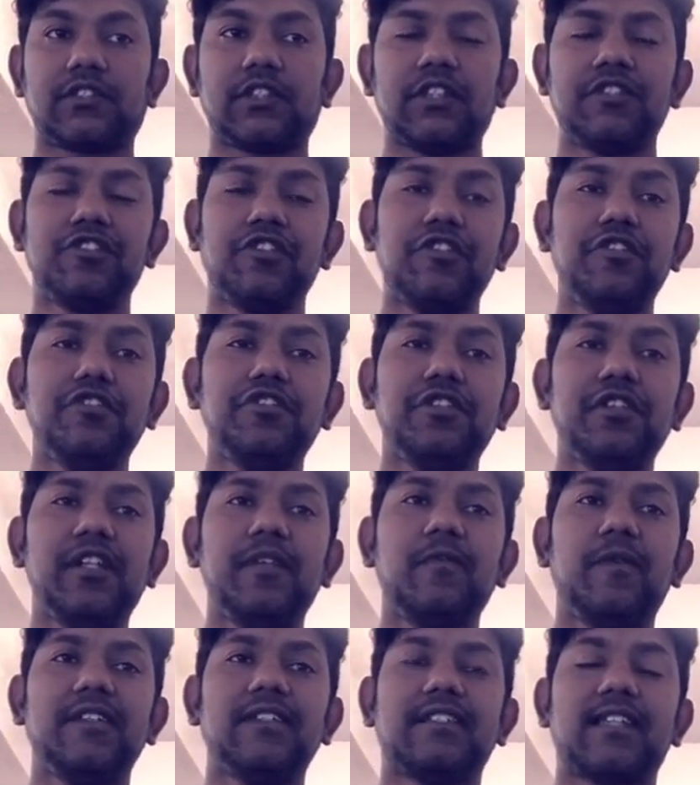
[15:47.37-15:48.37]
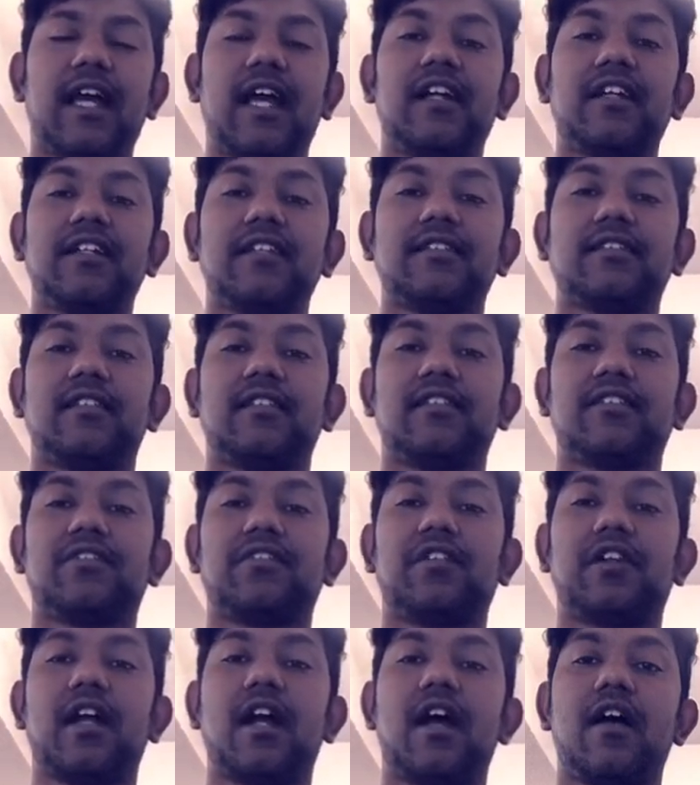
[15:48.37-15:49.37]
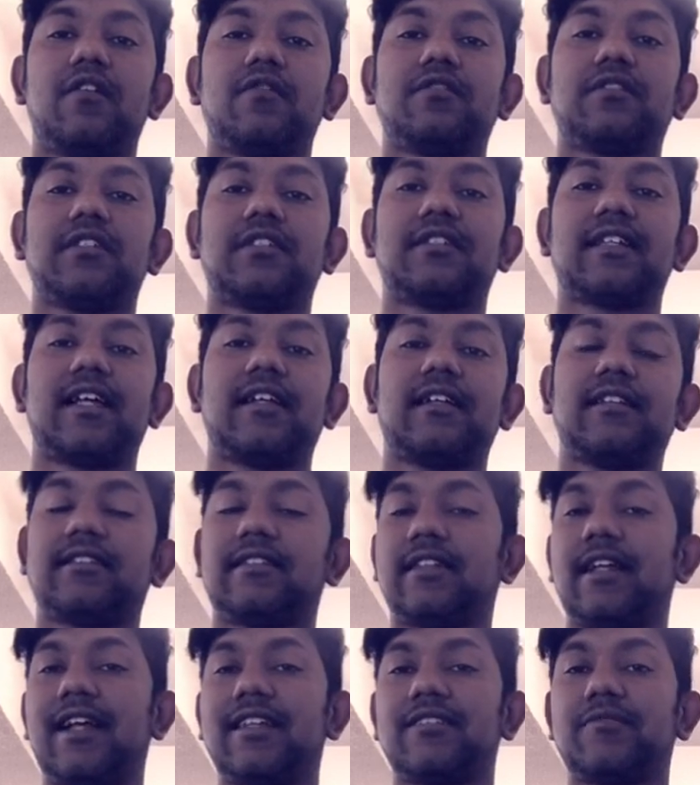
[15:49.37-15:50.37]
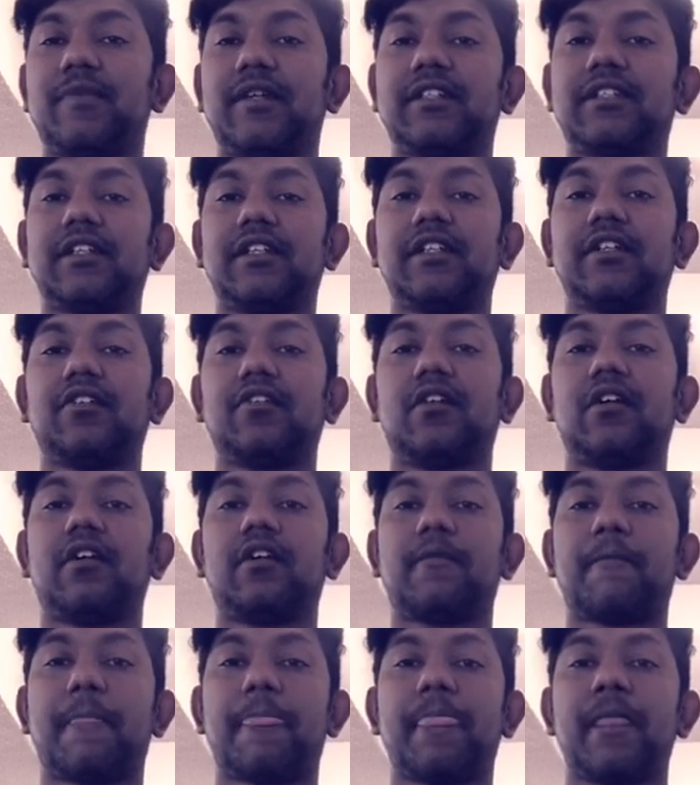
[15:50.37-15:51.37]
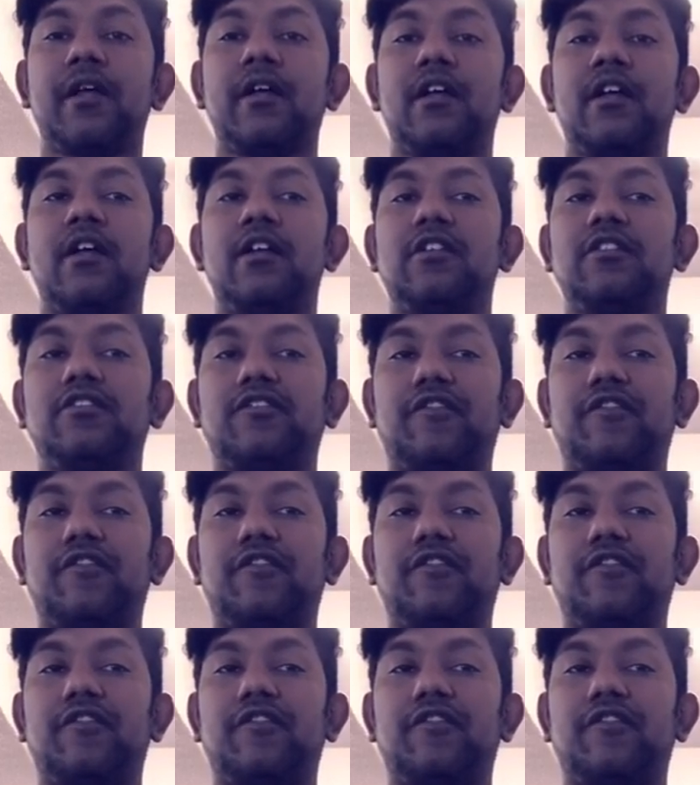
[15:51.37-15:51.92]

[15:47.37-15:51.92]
usually when Saturn is in the third house, it's aspecting your, so